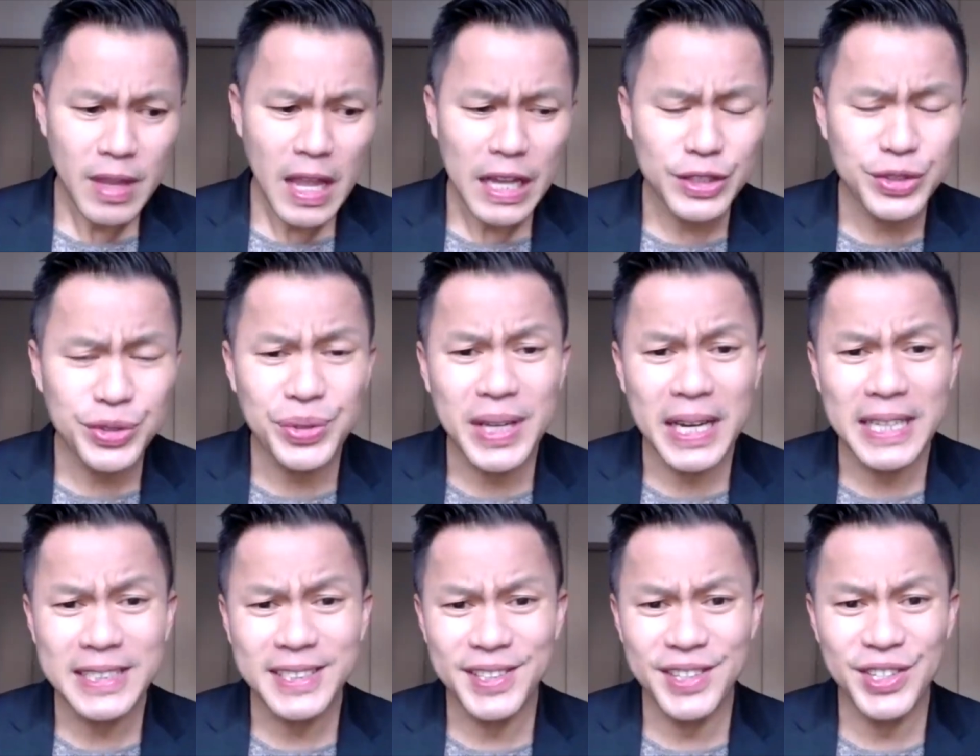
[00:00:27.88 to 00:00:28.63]
To
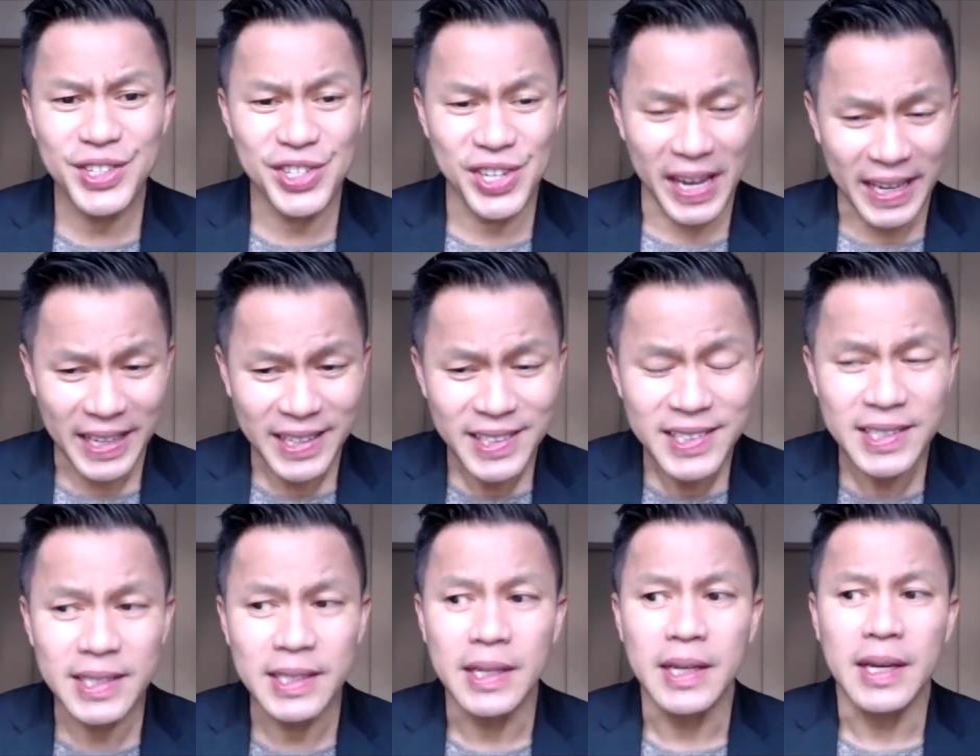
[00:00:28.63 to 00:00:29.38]
cut to the
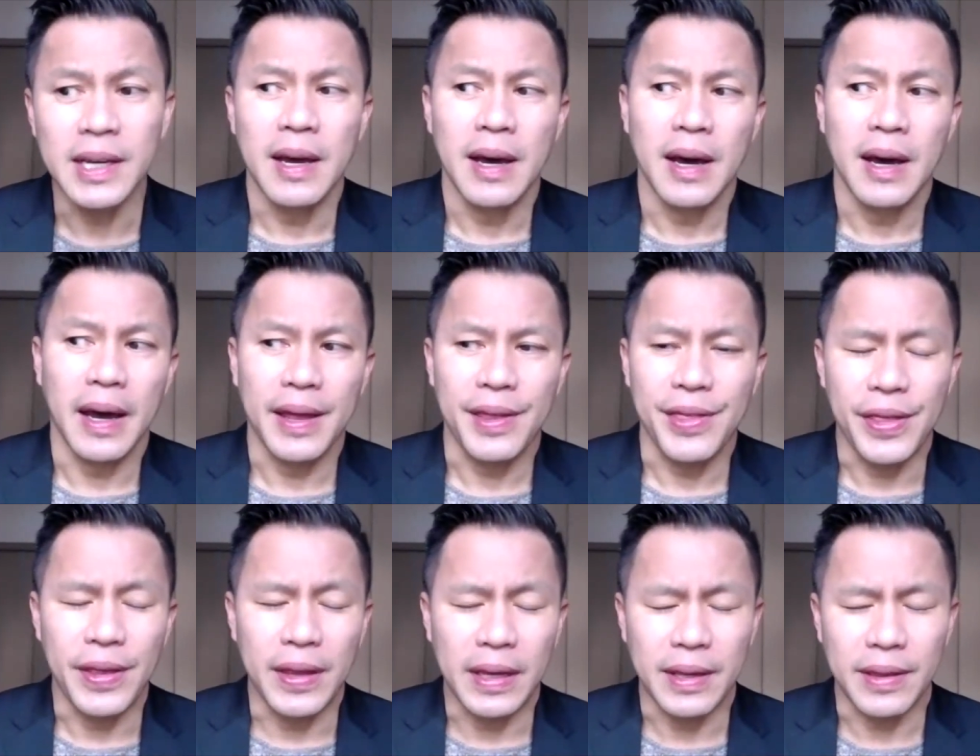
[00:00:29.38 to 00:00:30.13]
chase, I
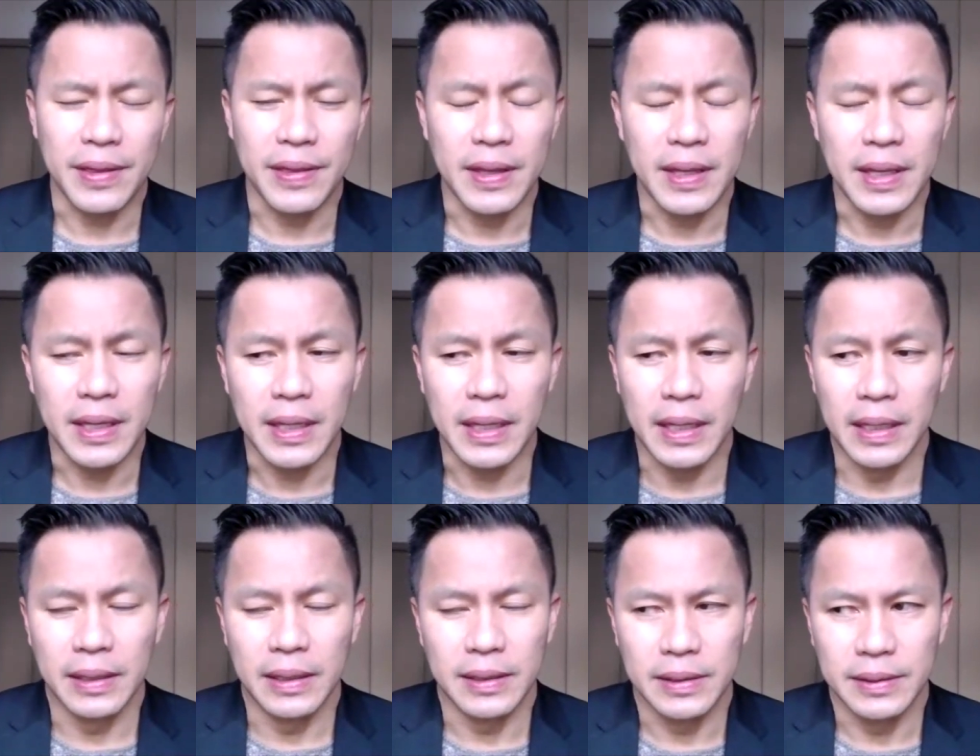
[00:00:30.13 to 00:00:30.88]
think
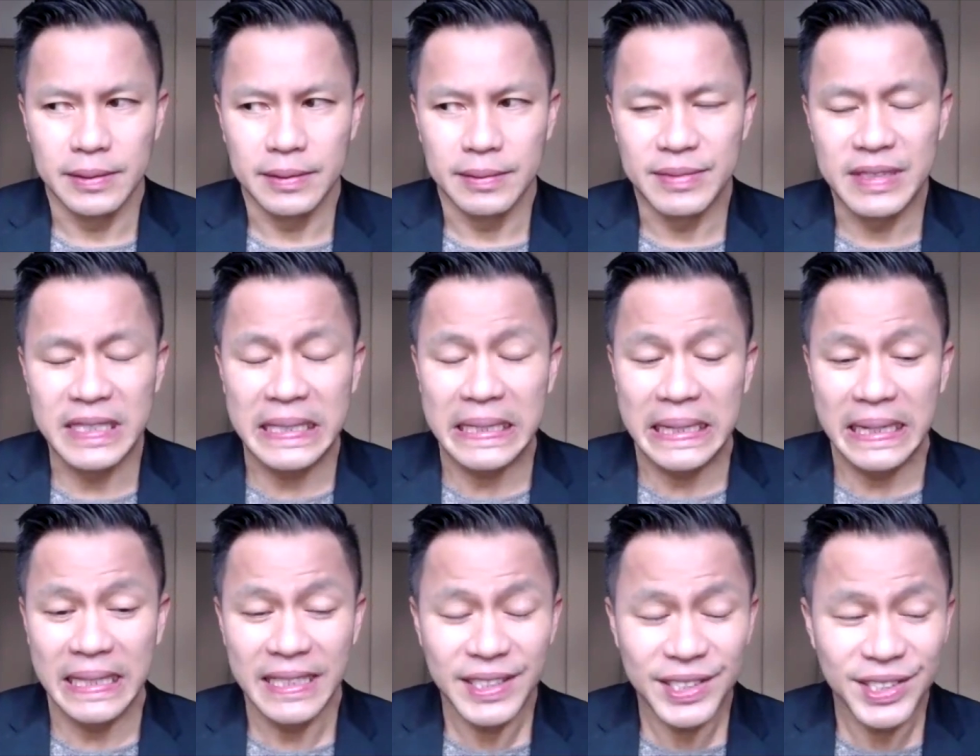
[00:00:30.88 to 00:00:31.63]
the
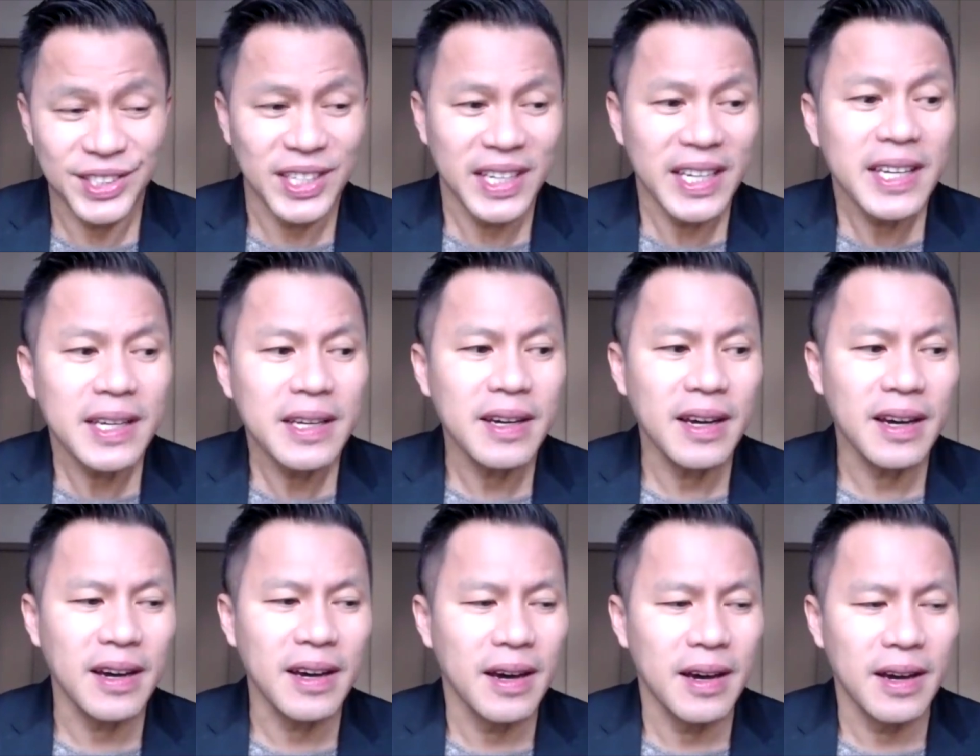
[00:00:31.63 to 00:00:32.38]
delisting
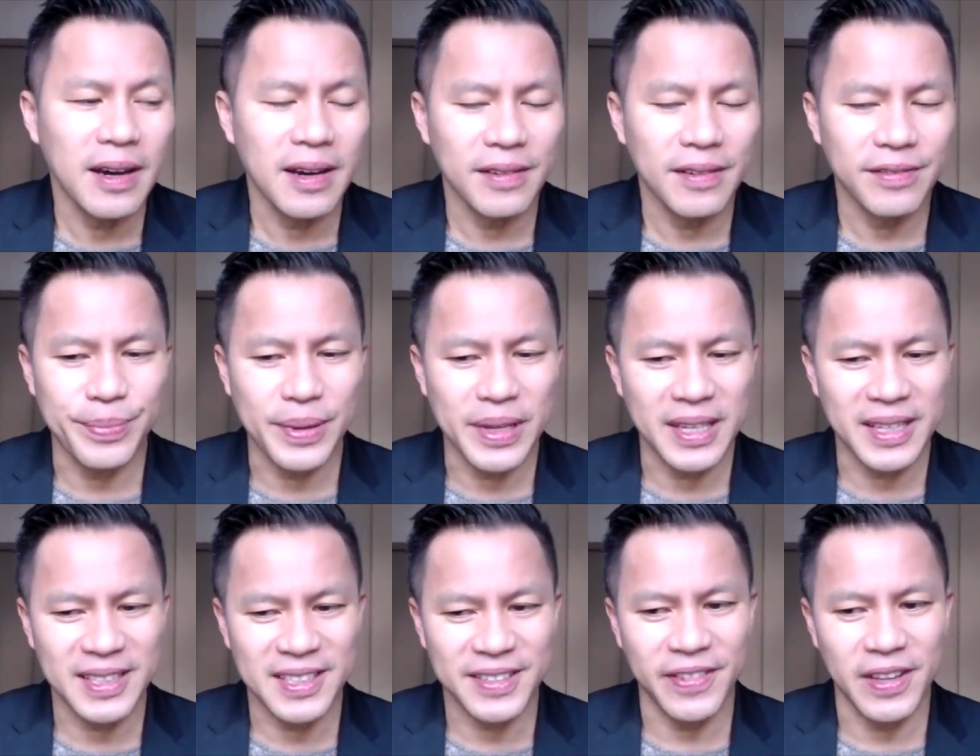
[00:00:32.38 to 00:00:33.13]
of
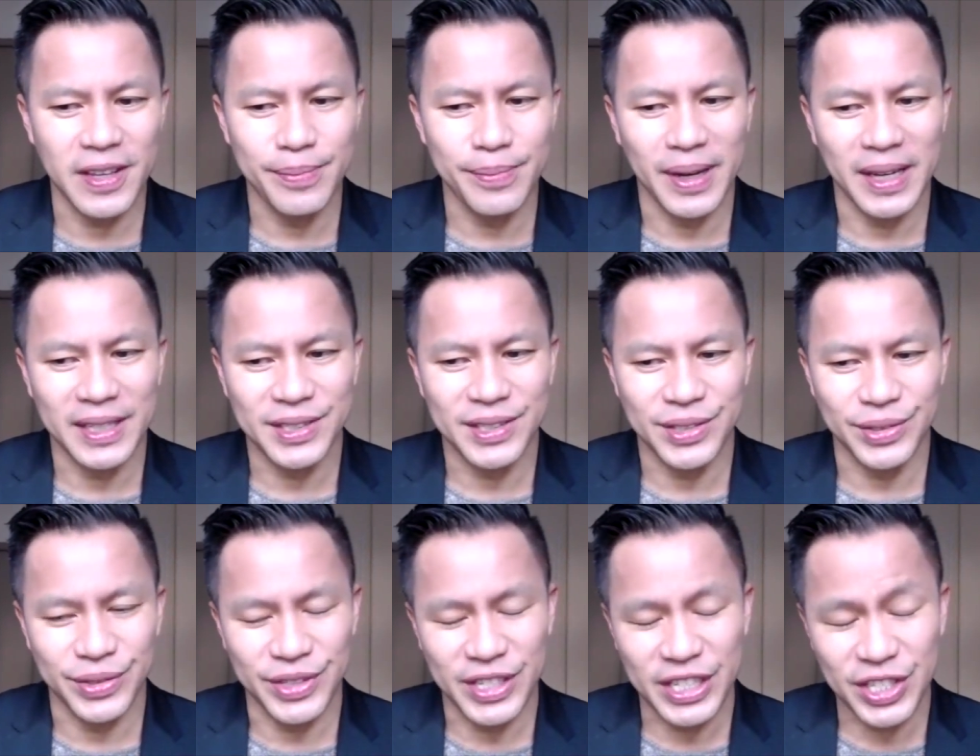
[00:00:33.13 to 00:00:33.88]
BSV by
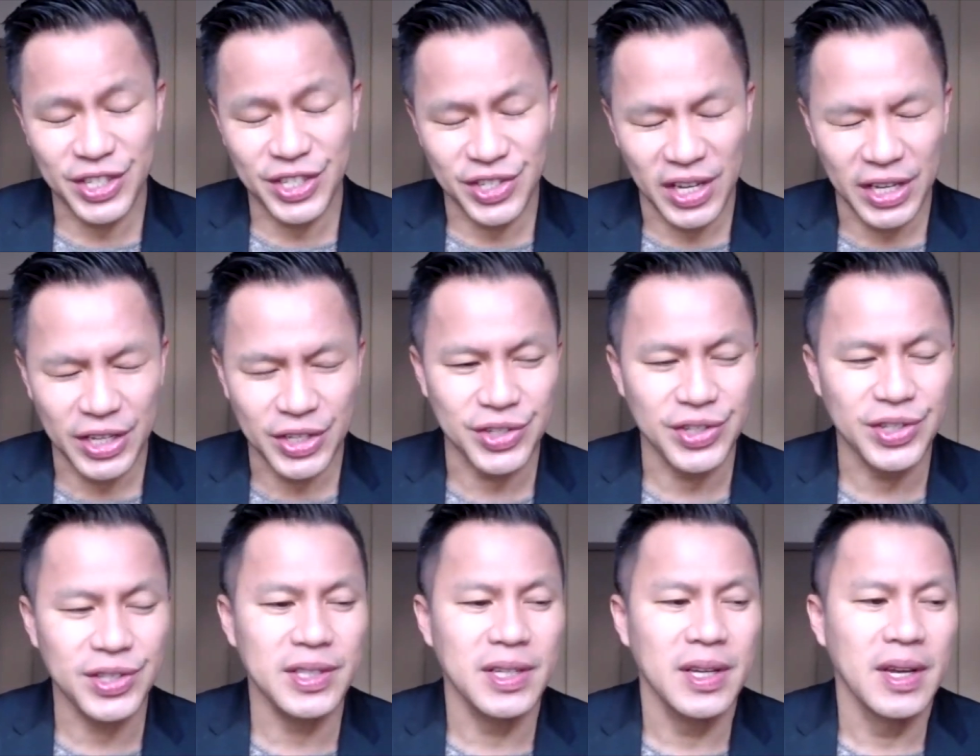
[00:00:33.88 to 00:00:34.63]
certain
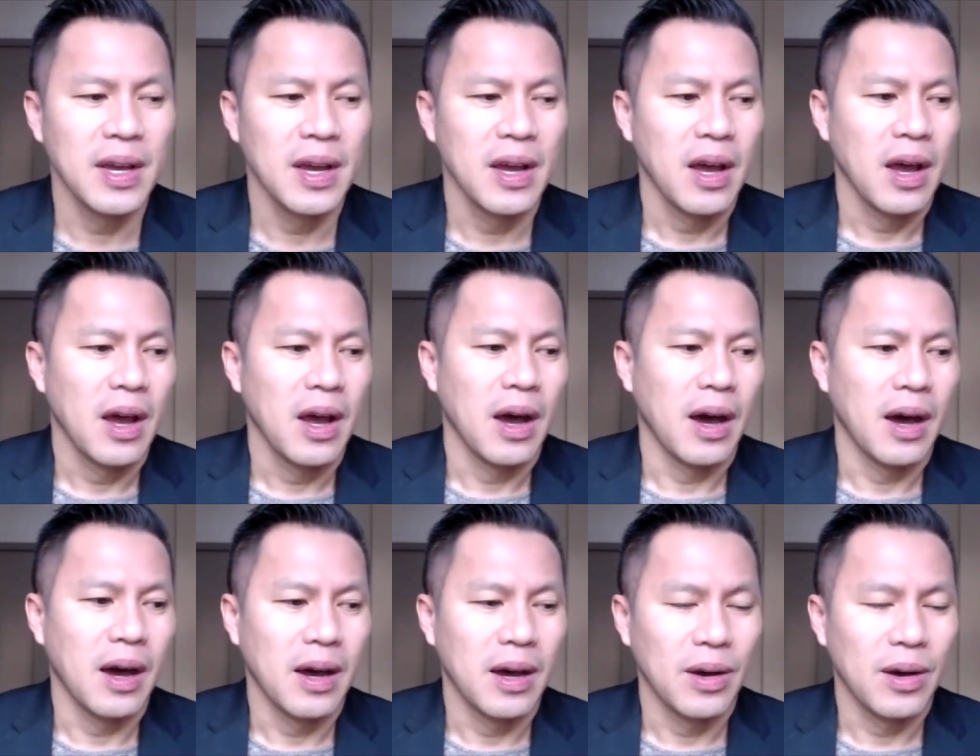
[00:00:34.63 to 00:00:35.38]
exchanges
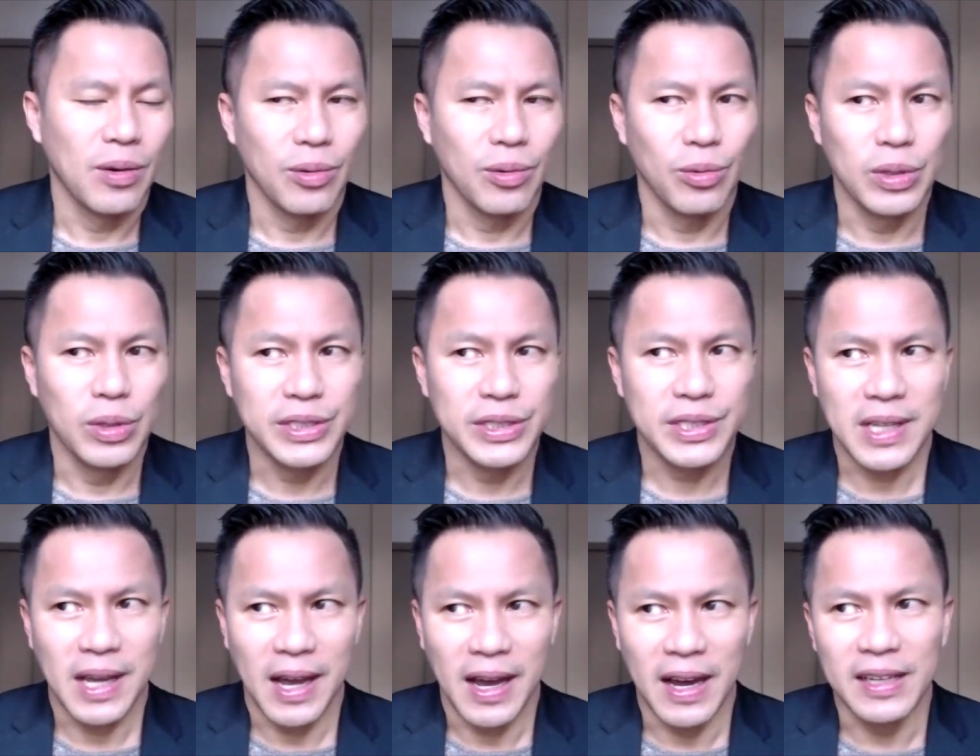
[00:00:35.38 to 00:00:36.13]
was
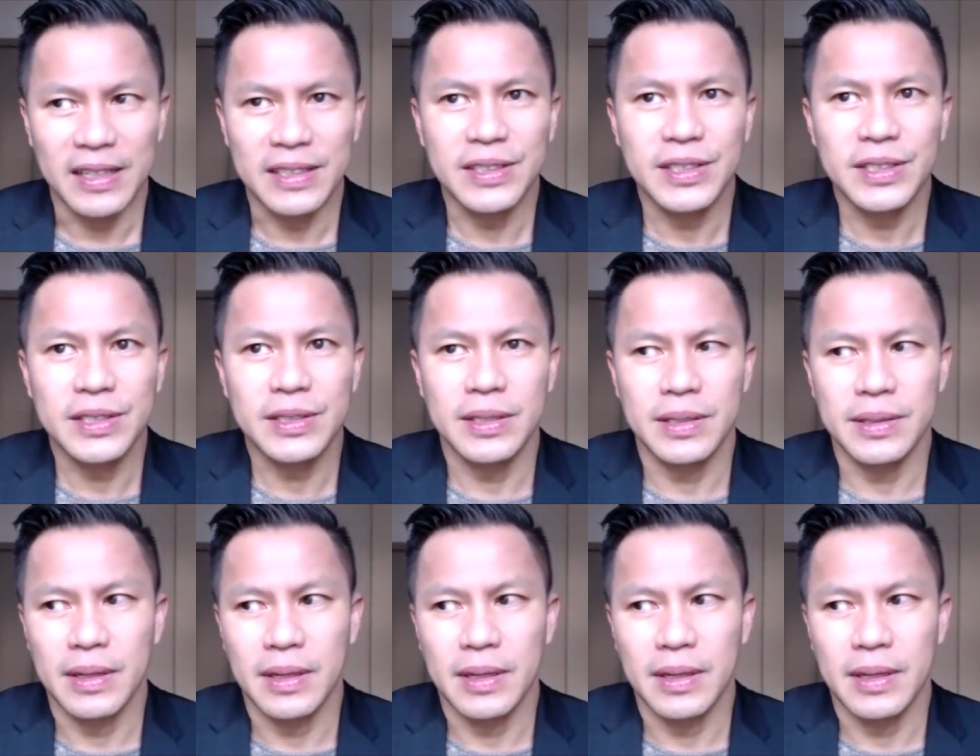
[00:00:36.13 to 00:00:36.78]
caused